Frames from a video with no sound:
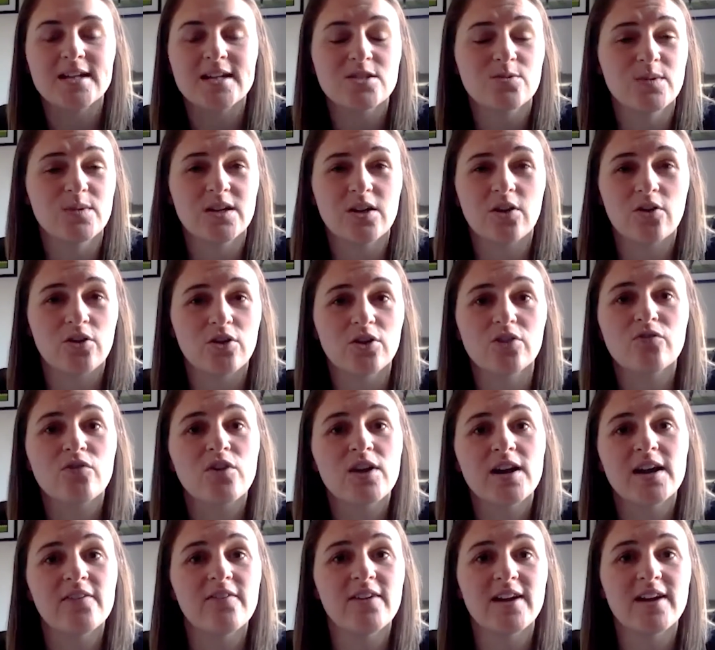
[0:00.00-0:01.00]
So we've gone on a
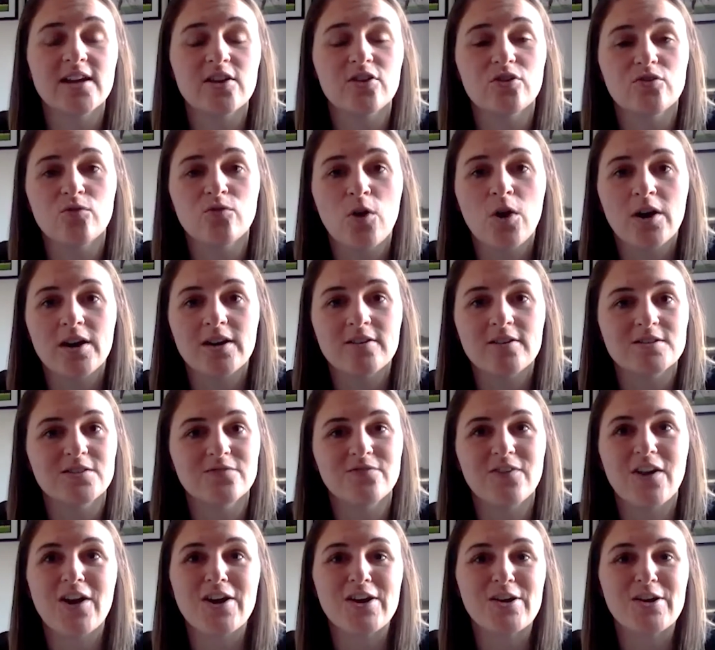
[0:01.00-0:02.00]
really, really good run. It was a
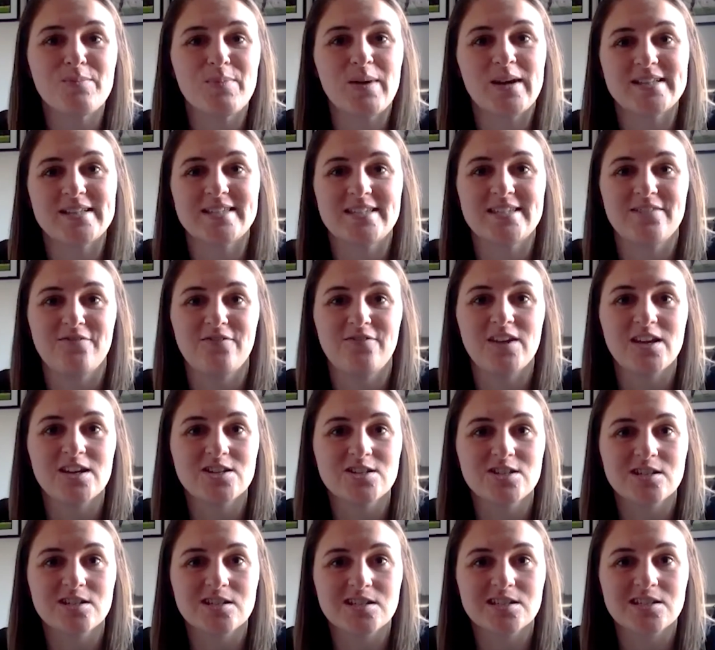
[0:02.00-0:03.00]
very competitive
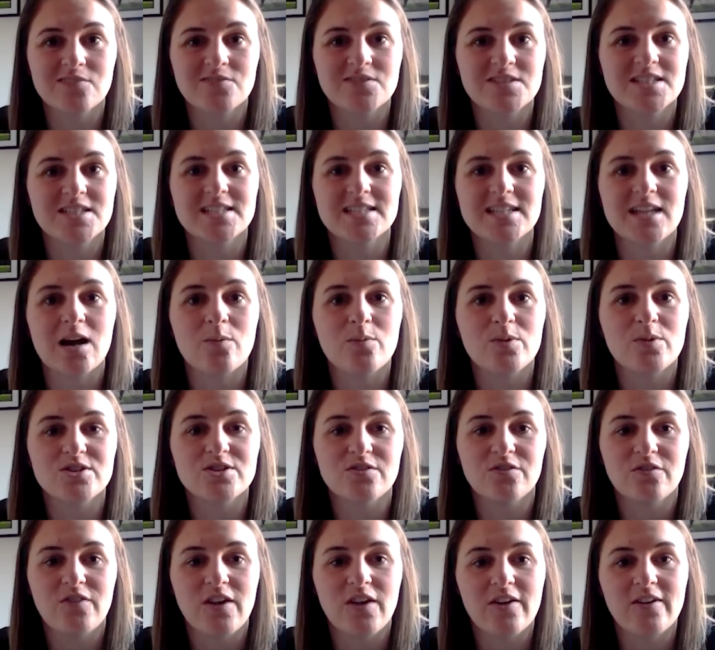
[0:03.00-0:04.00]
fixture because obviously Stourbridge
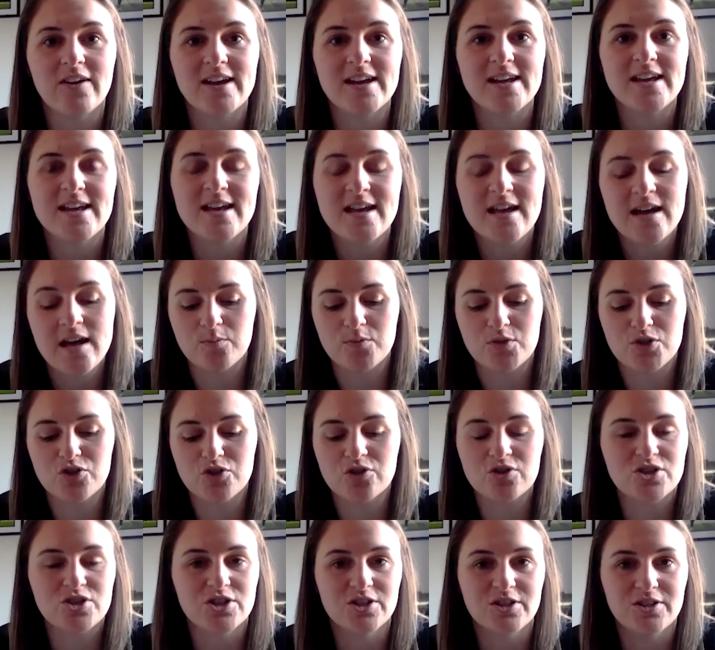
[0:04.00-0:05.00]
are a very
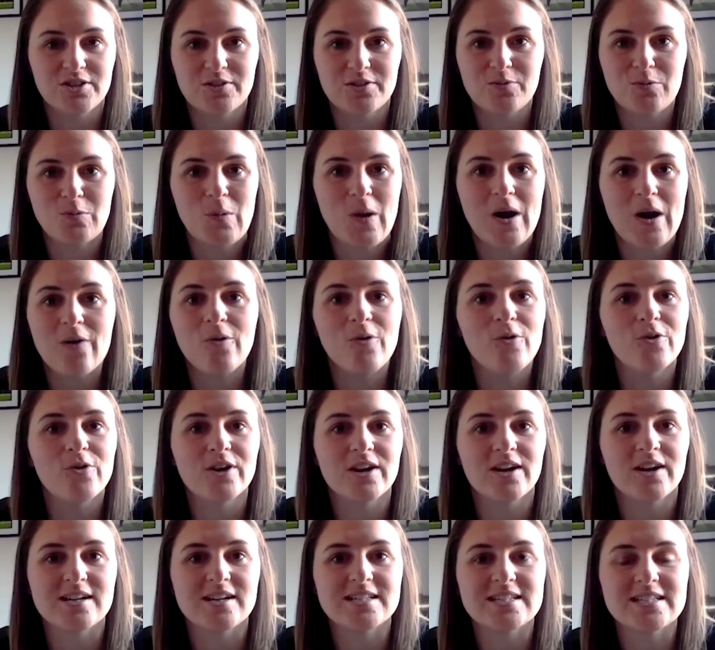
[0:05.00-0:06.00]
structured and
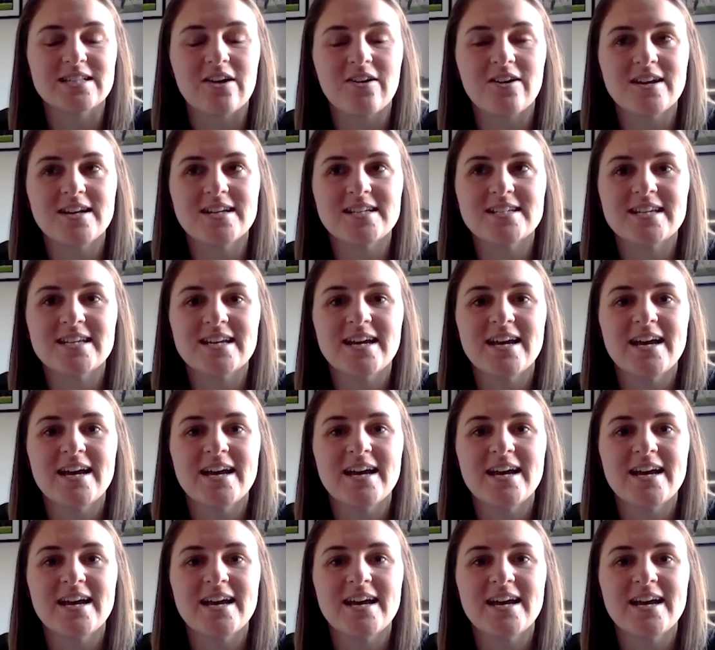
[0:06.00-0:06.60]
well-organised side.